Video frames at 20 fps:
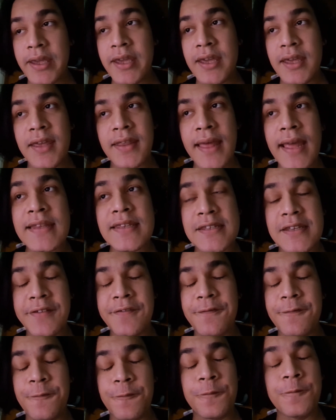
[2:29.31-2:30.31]
Uh, that's
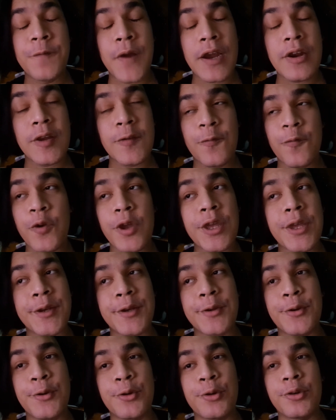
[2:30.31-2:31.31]
very
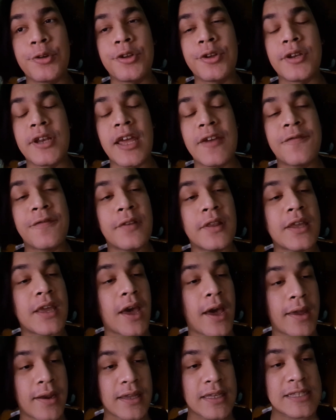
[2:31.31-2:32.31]
freaking cool, dude. Definitely
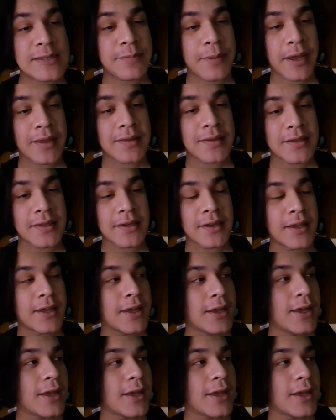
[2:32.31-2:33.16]
unexpected.